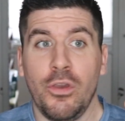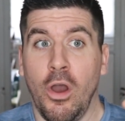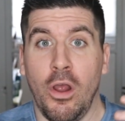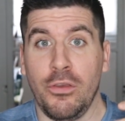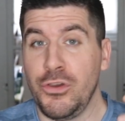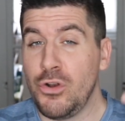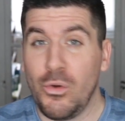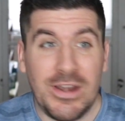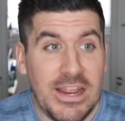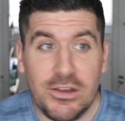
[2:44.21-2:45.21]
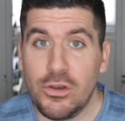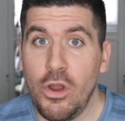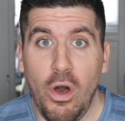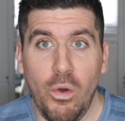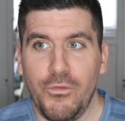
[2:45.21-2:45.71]
or you don't need to
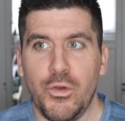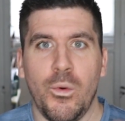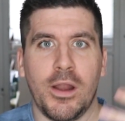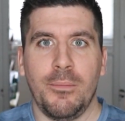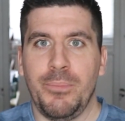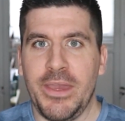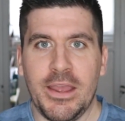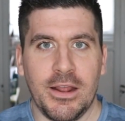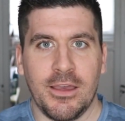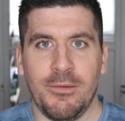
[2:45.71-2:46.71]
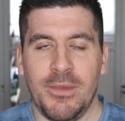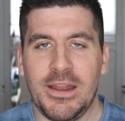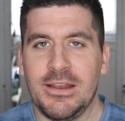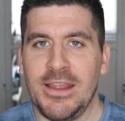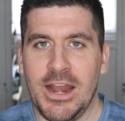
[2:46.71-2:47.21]
know if you want to be in a
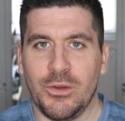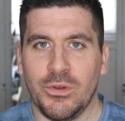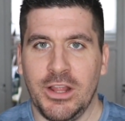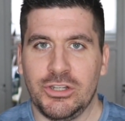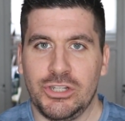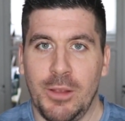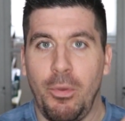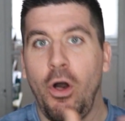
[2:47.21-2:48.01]
committed dating relationship.